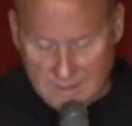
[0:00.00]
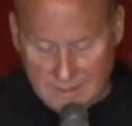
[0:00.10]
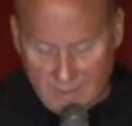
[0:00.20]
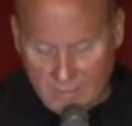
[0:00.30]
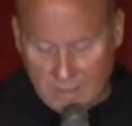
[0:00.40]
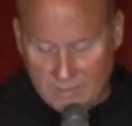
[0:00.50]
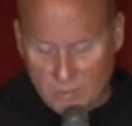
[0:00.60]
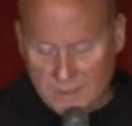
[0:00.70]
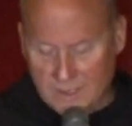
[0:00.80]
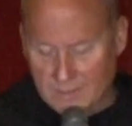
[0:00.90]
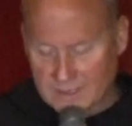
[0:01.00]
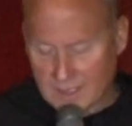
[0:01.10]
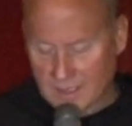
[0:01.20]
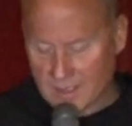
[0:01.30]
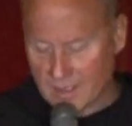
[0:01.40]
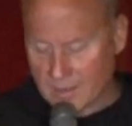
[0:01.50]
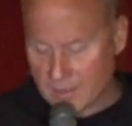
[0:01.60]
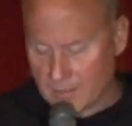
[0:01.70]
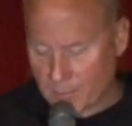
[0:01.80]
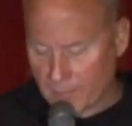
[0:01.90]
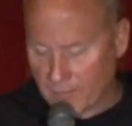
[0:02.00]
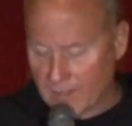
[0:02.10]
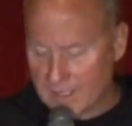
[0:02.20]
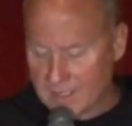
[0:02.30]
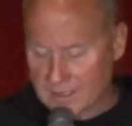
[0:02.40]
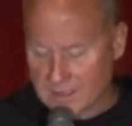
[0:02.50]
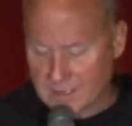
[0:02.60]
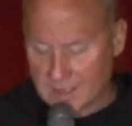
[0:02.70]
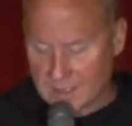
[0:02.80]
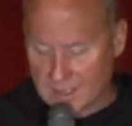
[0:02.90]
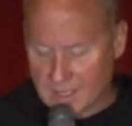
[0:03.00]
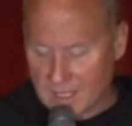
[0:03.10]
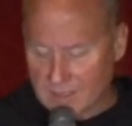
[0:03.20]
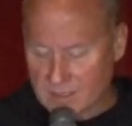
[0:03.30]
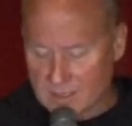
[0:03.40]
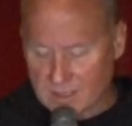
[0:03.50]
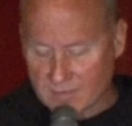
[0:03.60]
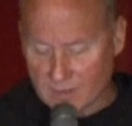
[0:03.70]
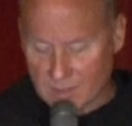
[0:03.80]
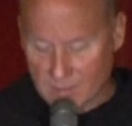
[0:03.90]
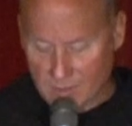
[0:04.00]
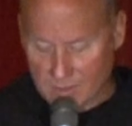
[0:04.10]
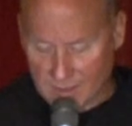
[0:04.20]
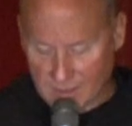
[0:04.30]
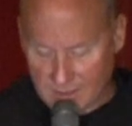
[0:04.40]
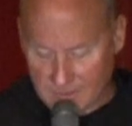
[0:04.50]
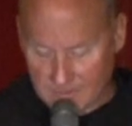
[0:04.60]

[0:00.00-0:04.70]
I read one time it said uh, the prophetic is the conscience of a community.